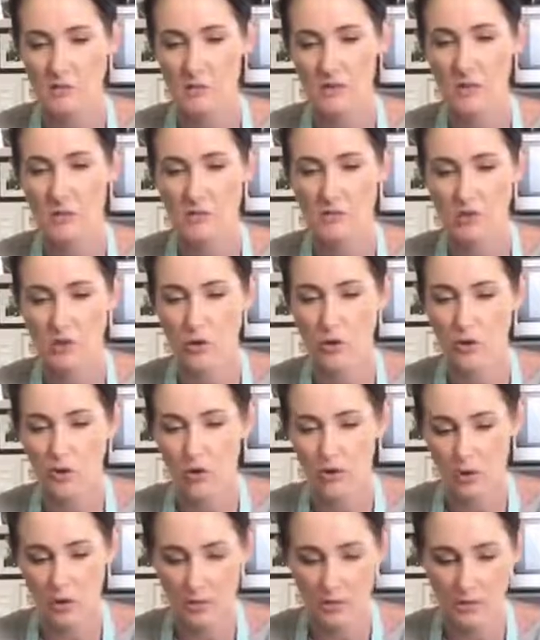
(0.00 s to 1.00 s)
one of those
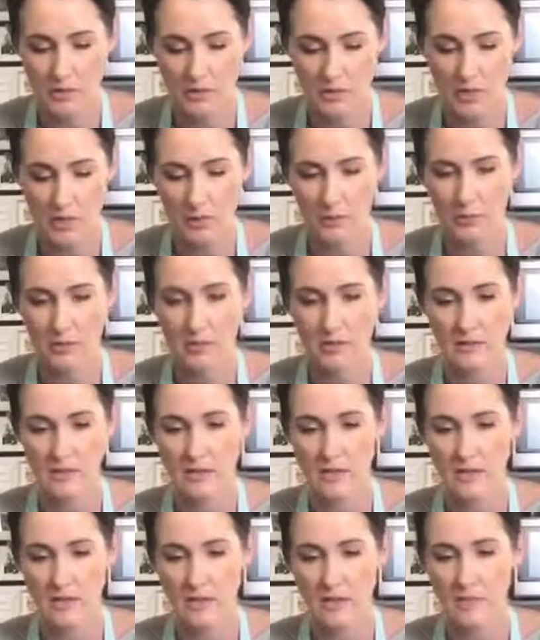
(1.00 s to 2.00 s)
ergonomic type
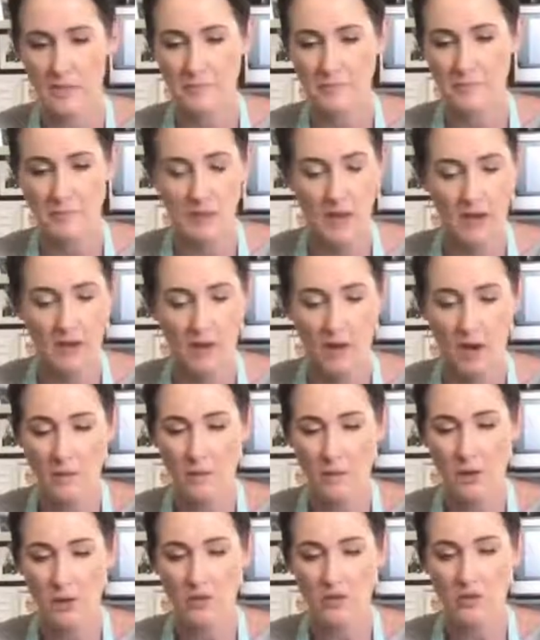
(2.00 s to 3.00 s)
ones. And I'm
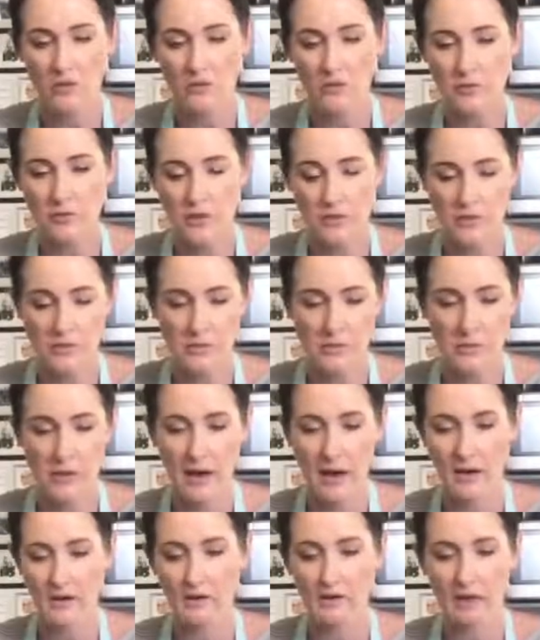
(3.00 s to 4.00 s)
not too fussed
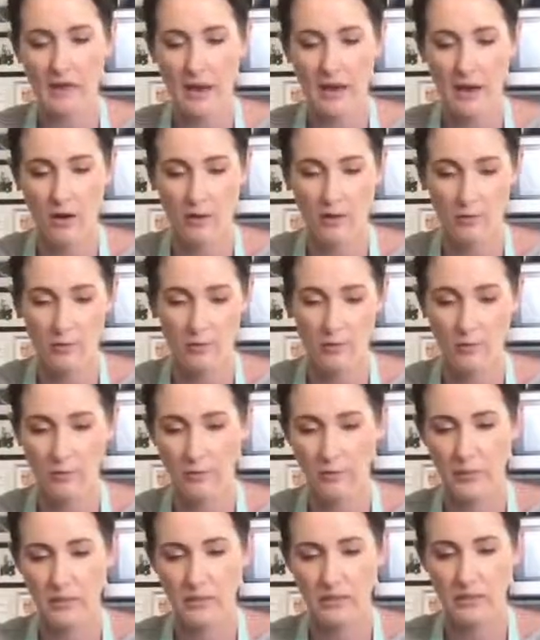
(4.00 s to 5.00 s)
about how
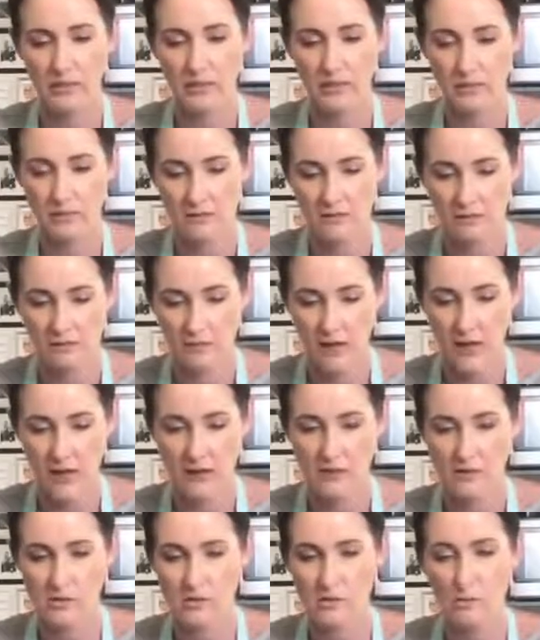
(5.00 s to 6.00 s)
big, how
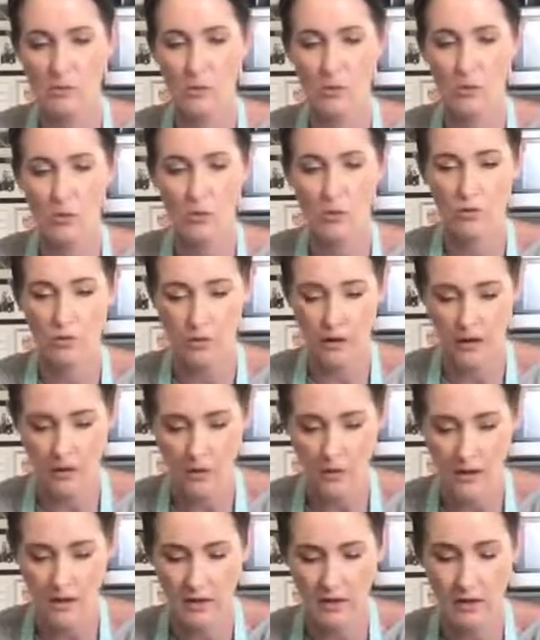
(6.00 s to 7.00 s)
small. I
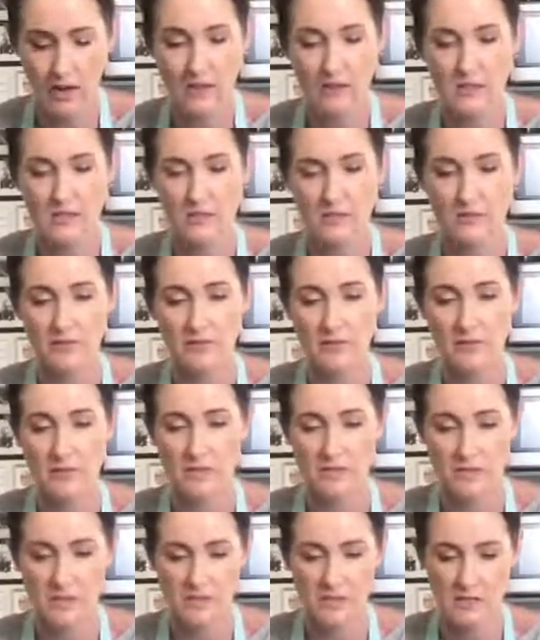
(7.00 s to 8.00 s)
quite like the difference
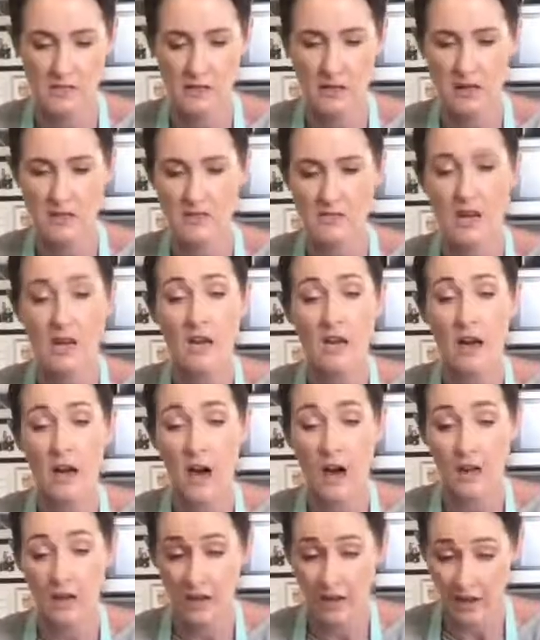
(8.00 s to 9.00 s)
in size.
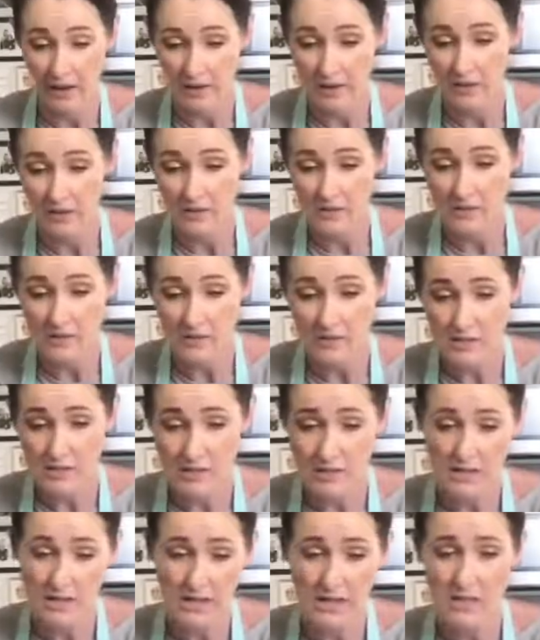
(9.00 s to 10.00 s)
I like using the
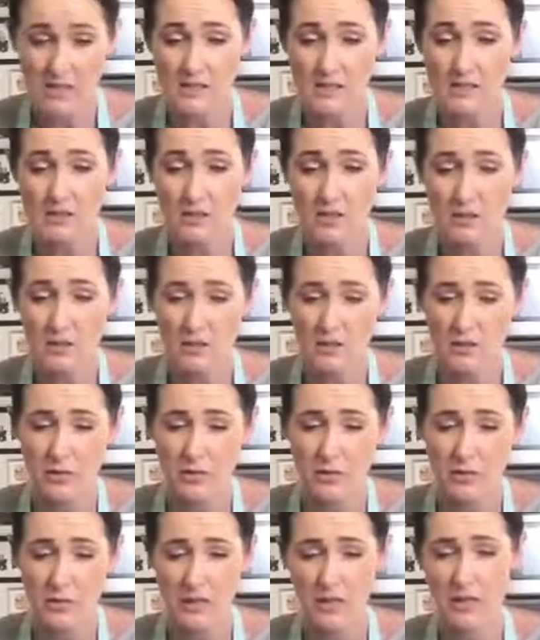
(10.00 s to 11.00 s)
skin, so if you're
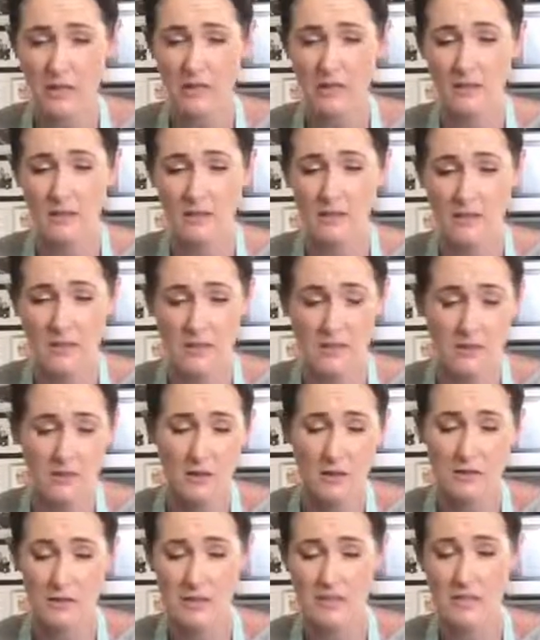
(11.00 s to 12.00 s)
not keen on the skin,
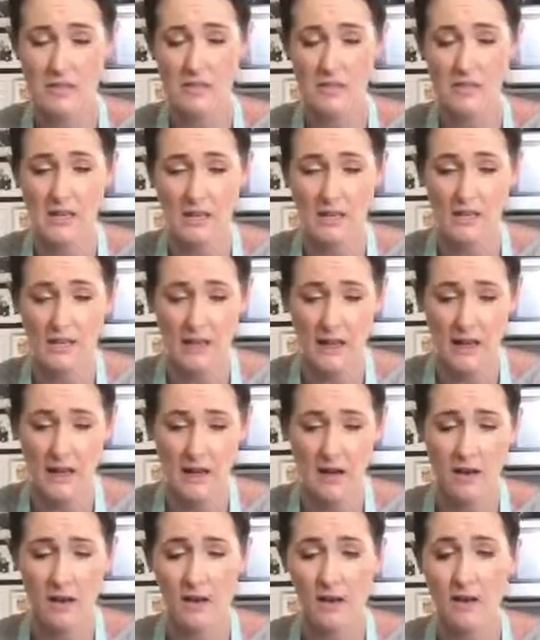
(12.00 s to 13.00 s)
obviously take it
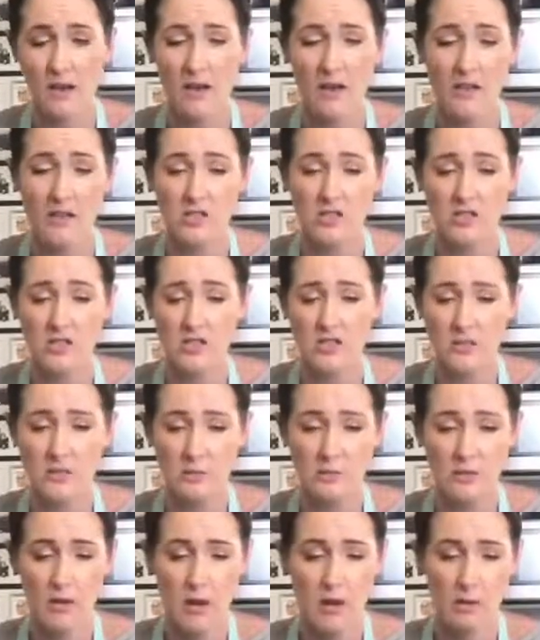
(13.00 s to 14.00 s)
out and just
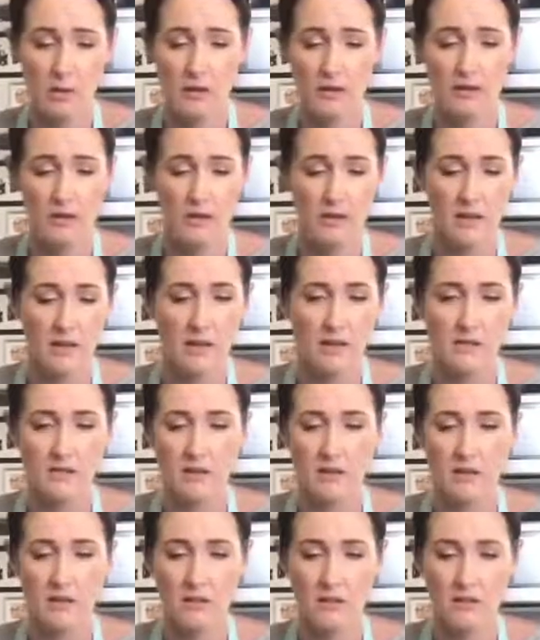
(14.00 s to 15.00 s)
keep going as
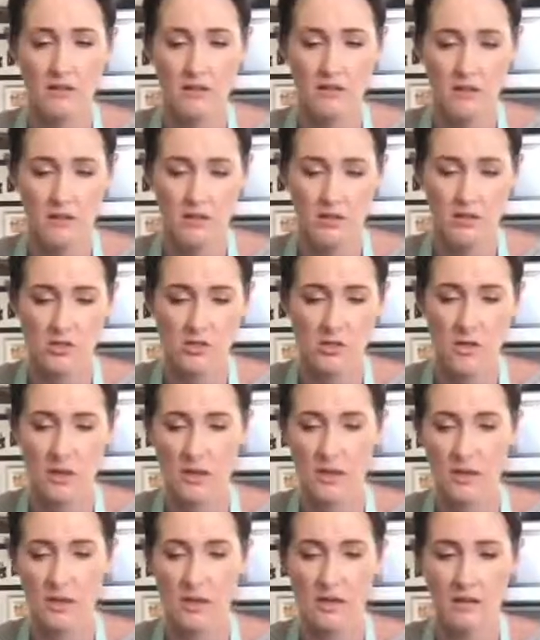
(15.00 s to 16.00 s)
long as you
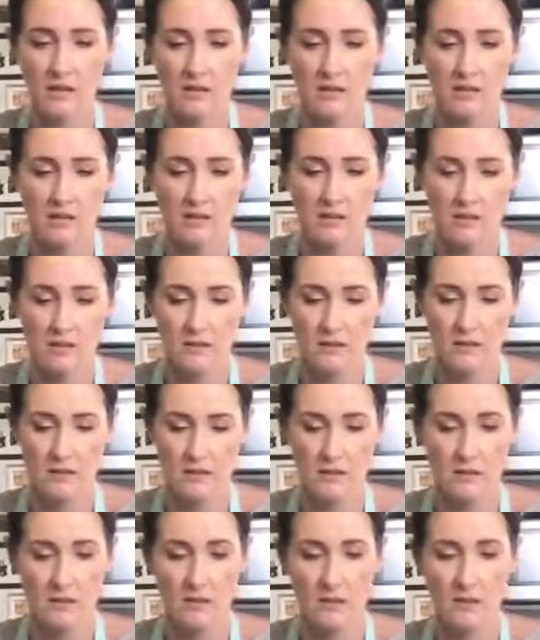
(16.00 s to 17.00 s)
can
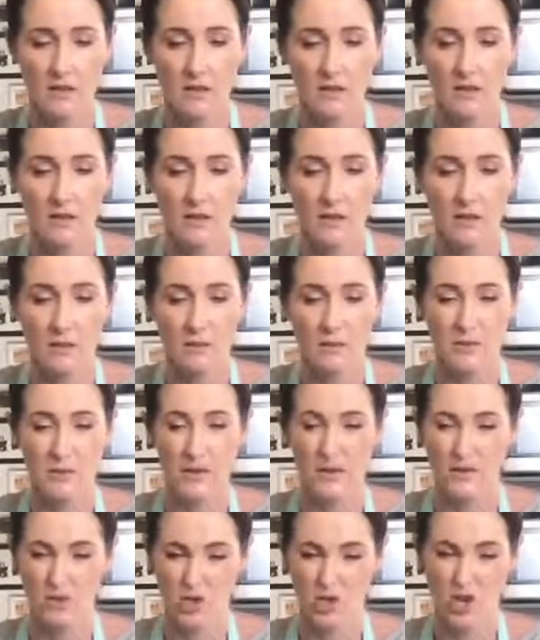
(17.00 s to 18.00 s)

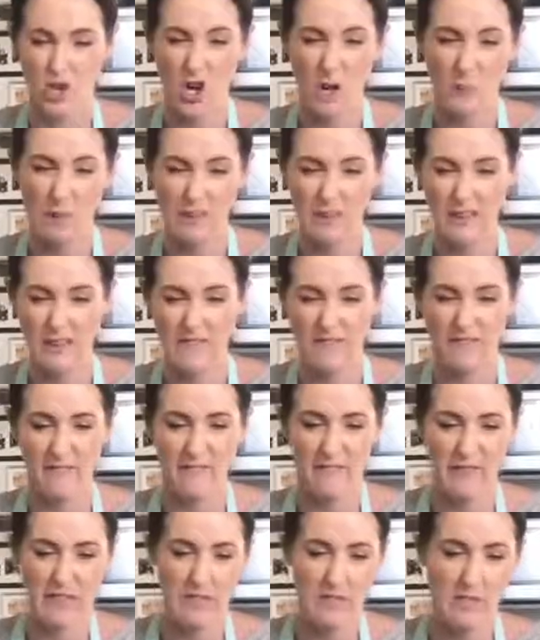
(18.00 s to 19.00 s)
without chopping your
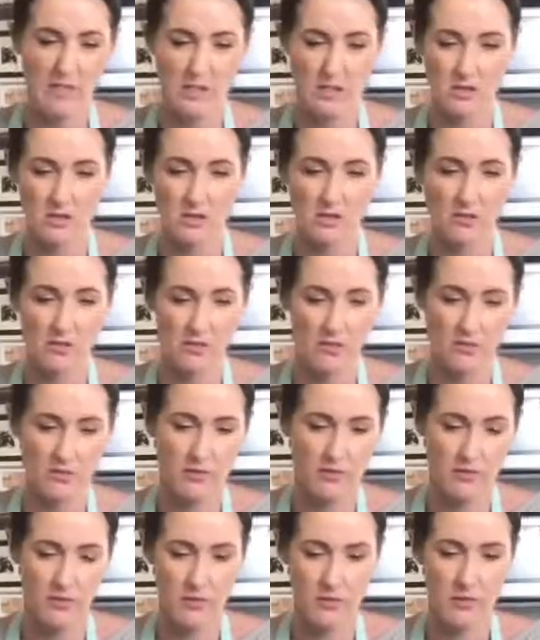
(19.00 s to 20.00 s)
fingers off.
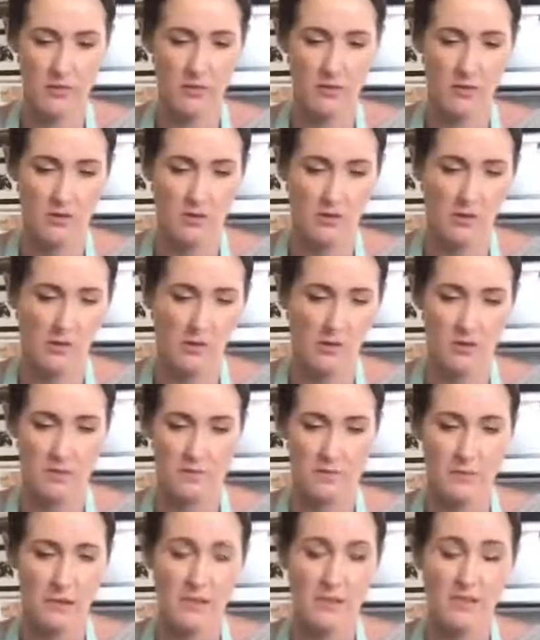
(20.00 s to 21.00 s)

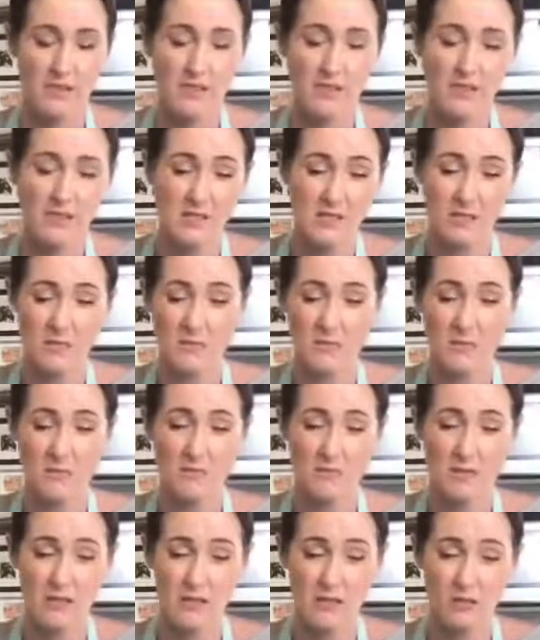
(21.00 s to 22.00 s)
So this is also a
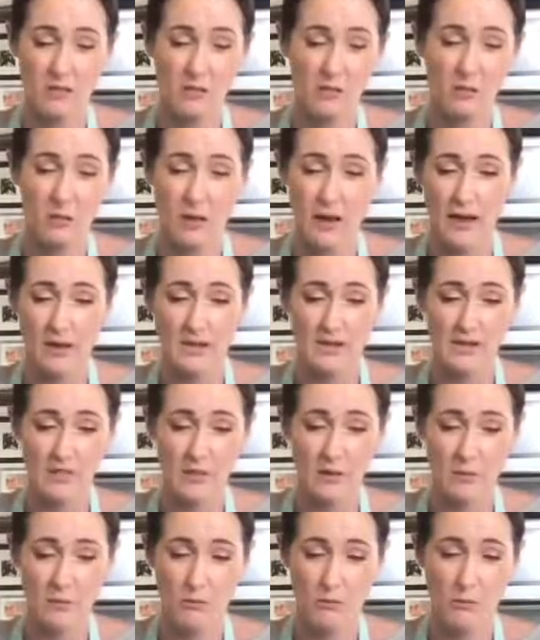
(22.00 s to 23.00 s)
really good way to
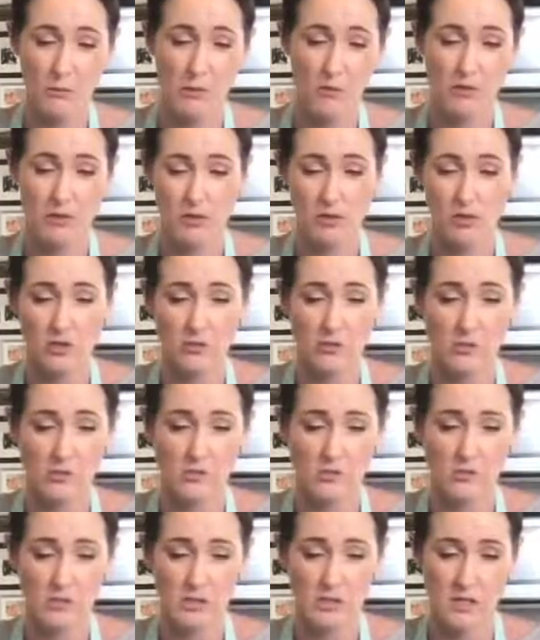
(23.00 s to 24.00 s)
get more
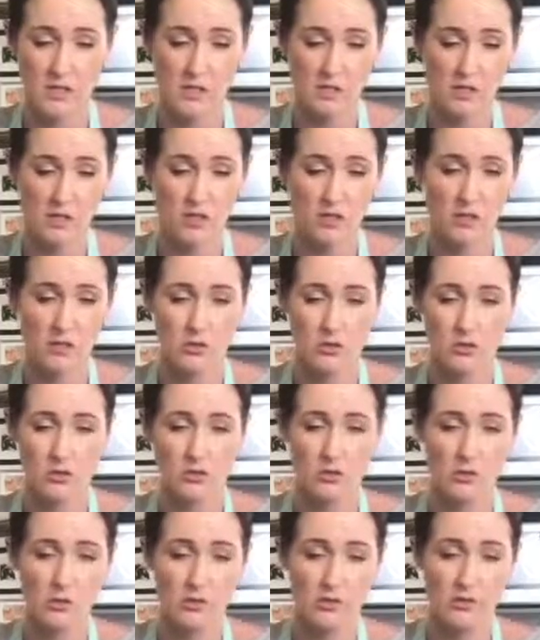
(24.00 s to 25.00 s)
vegetables into
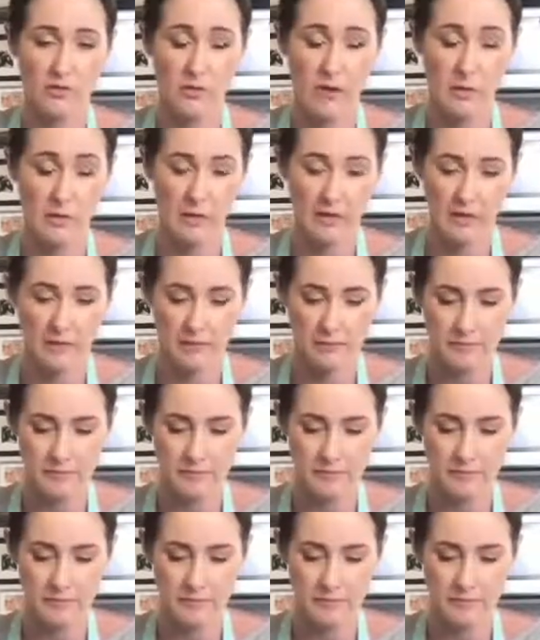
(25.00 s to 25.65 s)
your family,